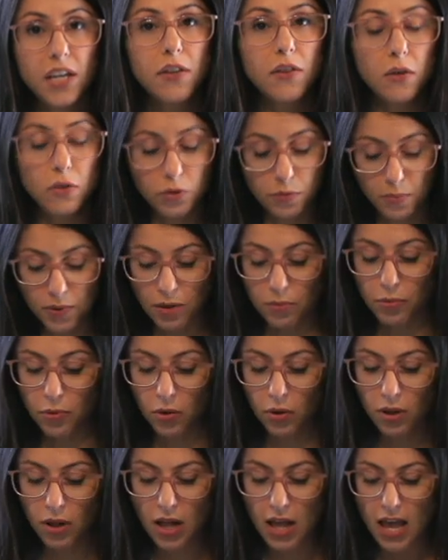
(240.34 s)
of those
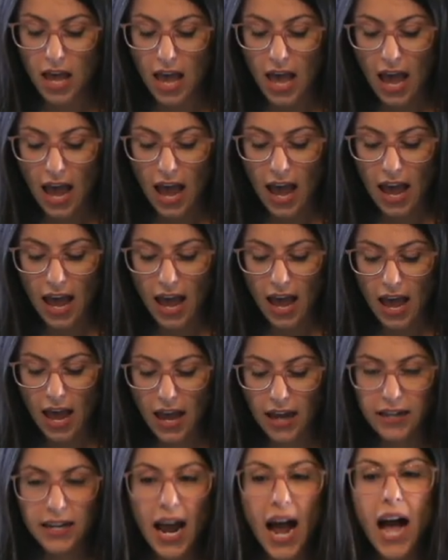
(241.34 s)
people
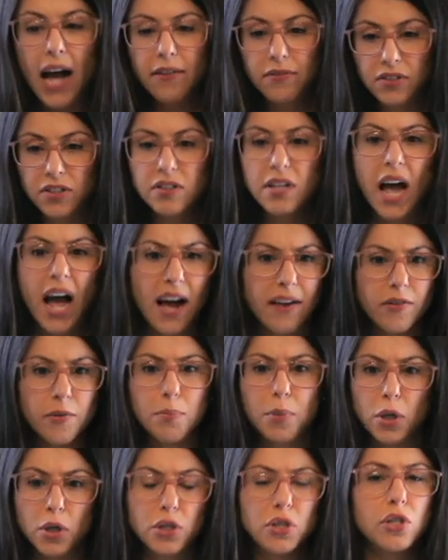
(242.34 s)
and have a
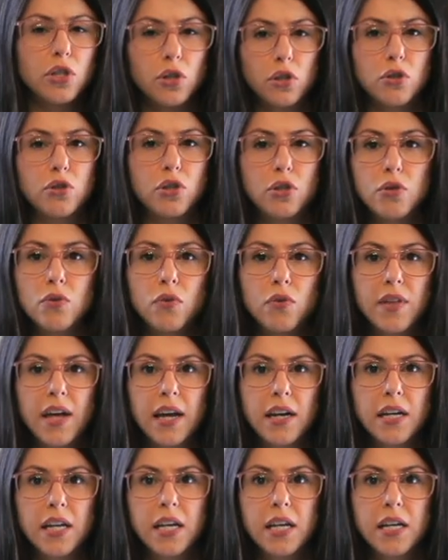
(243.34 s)
person or two
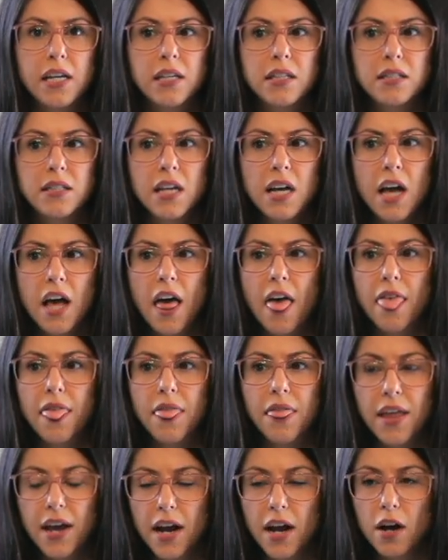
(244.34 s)
that is
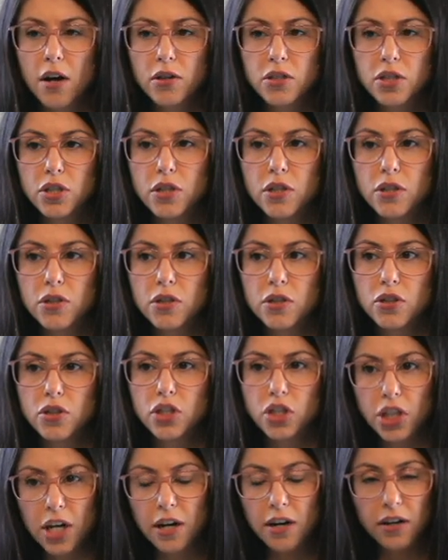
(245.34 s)
there to
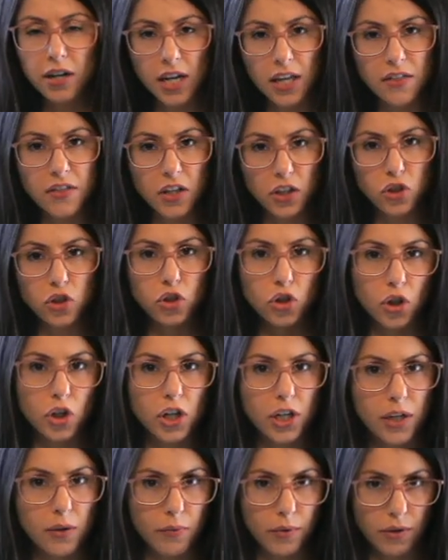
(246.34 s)
share in this
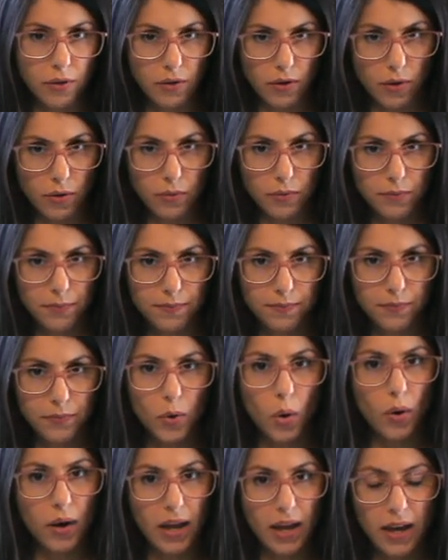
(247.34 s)
journey with you,
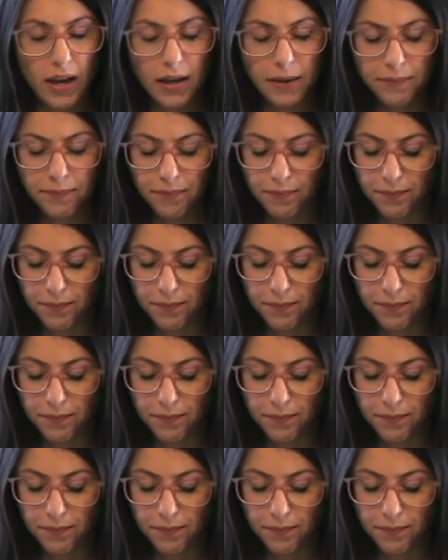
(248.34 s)
okay?